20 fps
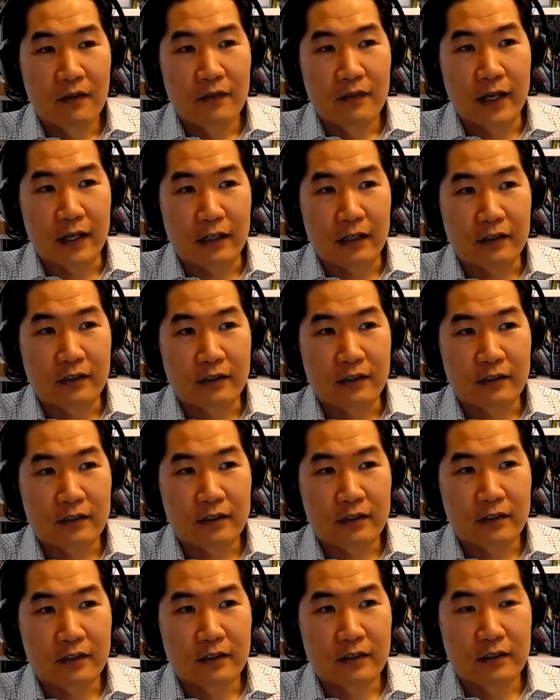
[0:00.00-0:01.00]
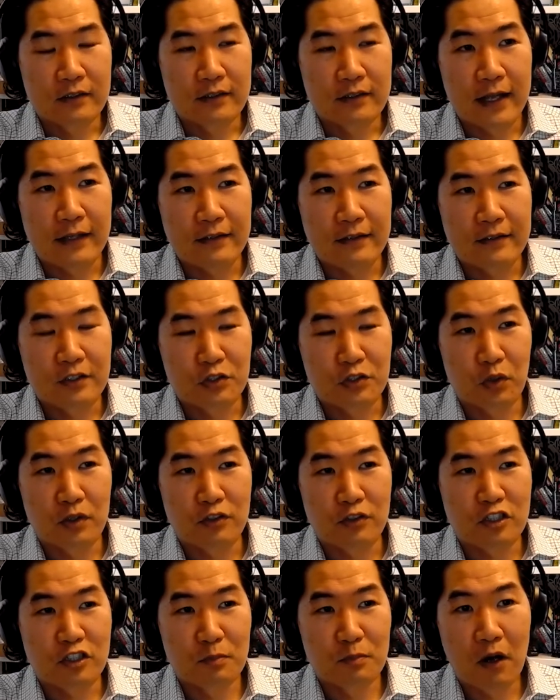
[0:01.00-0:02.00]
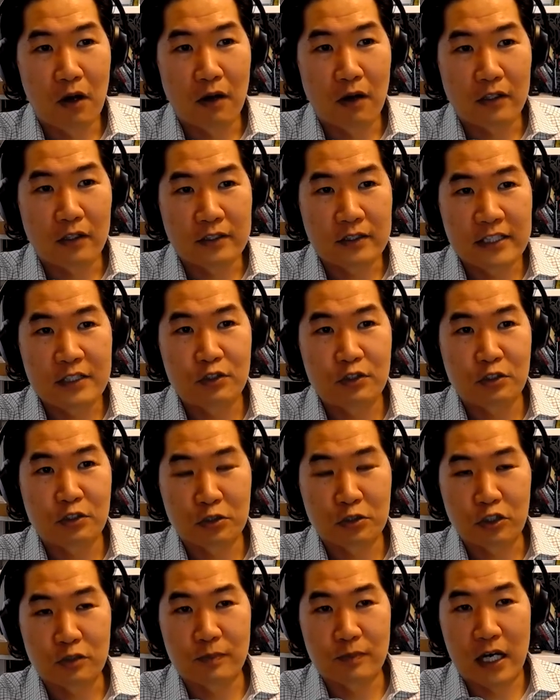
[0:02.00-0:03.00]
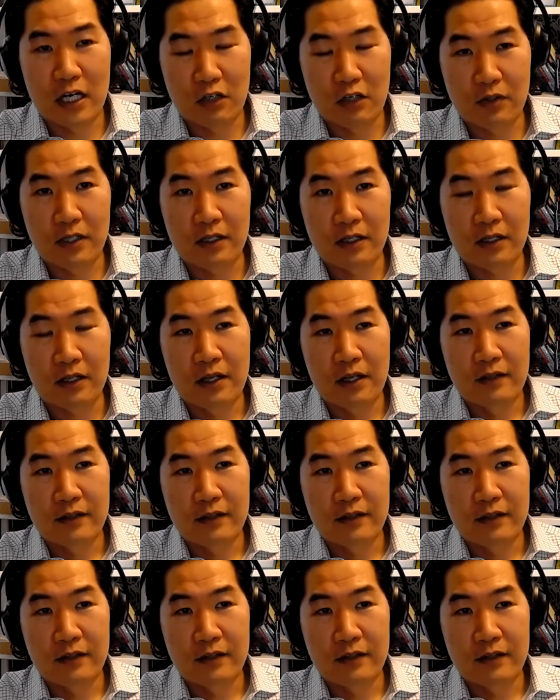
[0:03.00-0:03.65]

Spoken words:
that the sort of smart continuous glucose monitoring